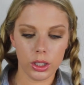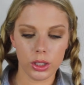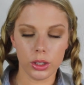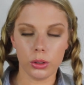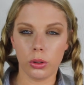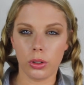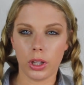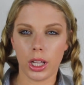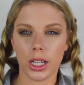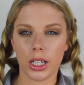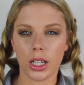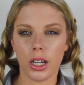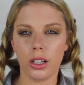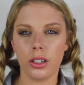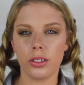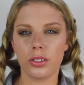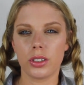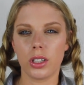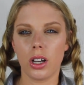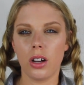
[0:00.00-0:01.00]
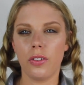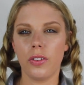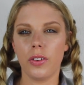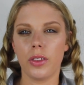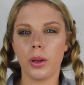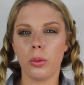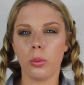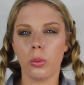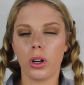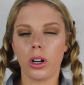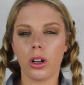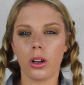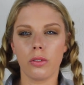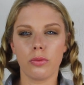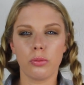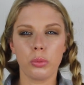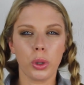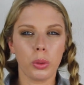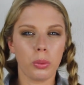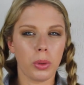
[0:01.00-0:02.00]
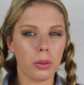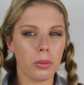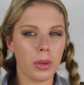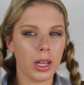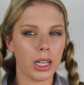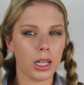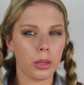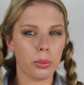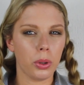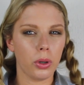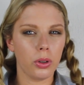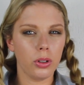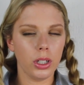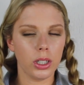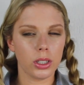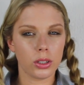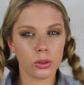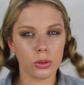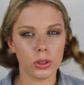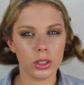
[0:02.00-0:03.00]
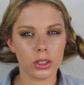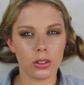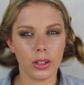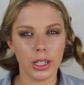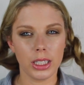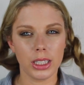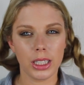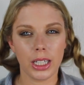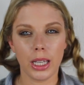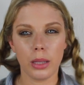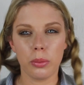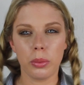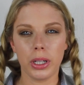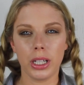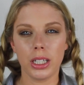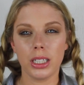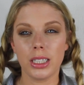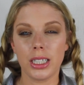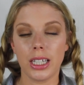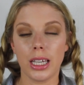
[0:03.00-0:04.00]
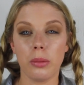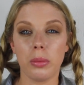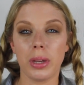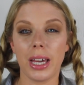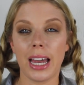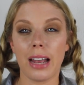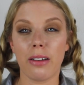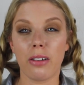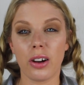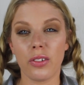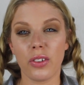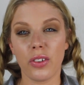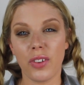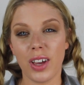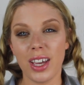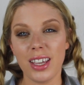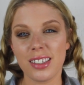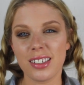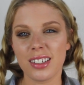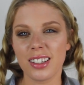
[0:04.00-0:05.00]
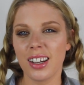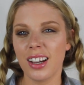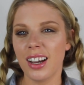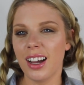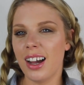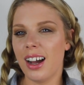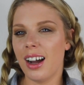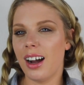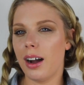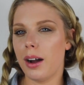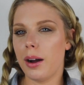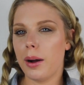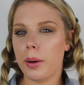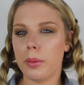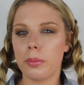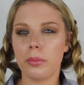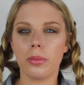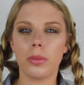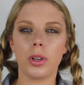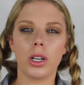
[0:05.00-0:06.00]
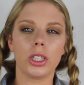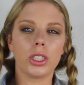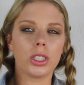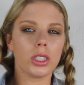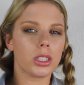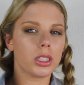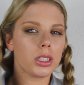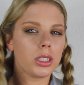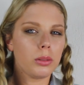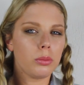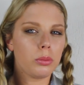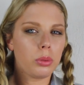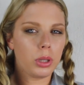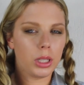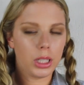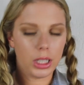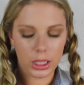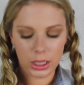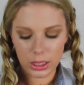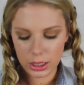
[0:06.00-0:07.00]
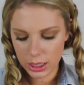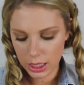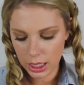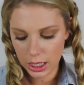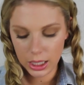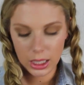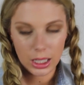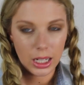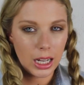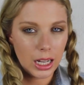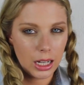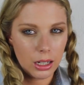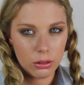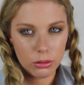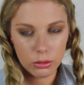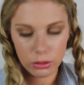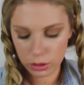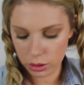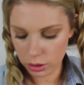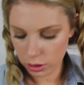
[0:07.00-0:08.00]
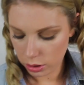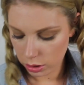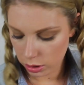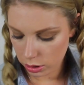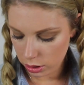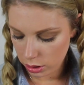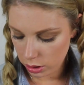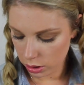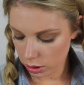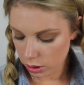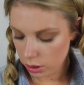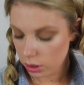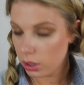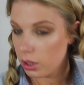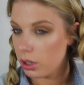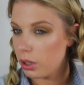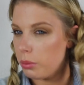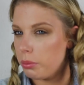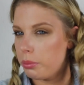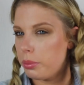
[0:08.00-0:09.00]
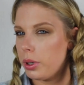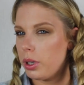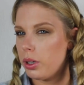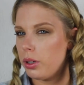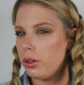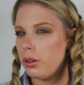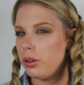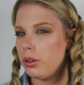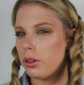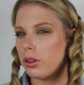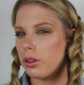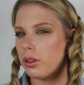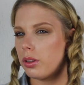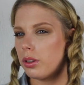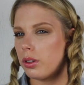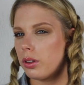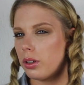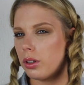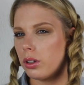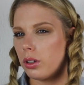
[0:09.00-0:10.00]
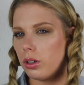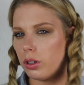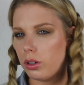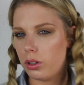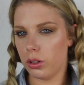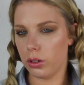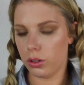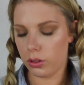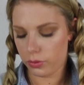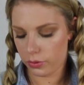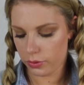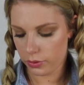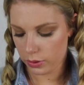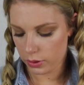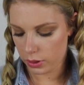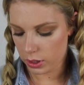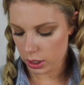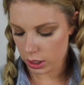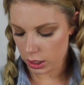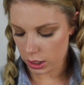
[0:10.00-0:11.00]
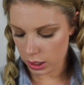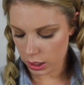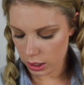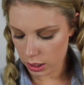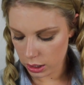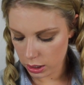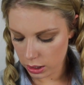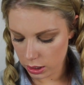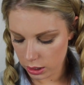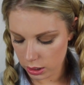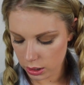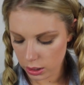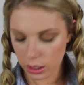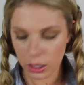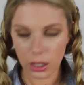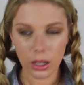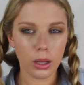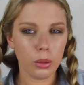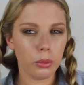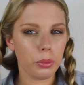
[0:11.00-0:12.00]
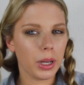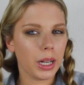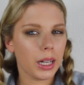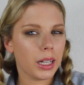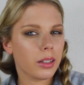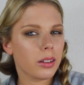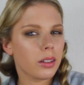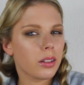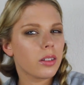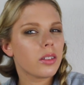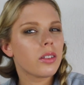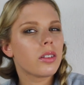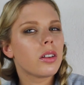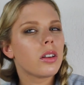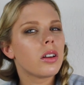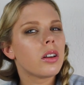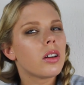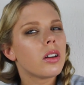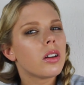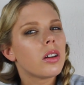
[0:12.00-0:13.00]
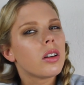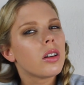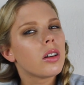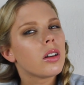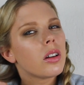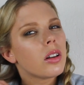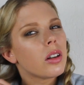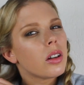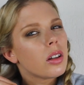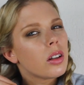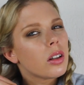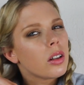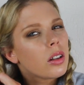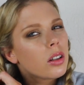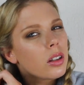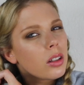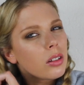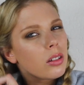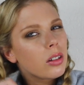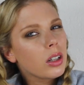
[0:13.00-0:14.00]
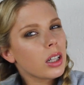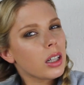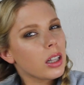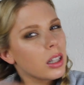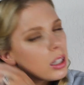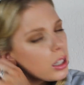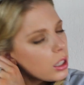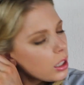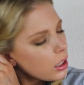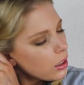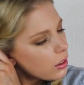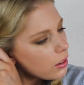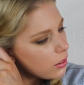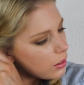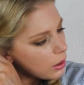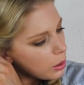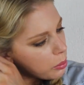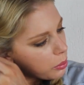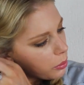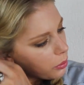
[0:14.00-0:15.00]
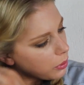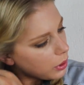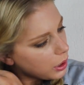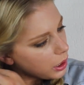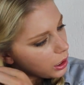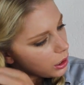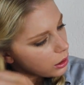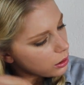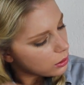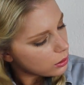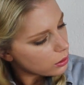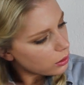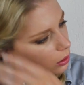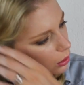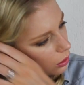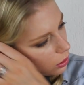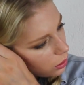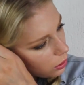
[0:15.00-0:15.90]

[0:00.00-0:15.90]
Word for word: do all that kind of stuff. And then when I've put my makeup on, it's always great to keep it in to keep your hair out of your face. Um, I just simply take out both of the bands, gently separate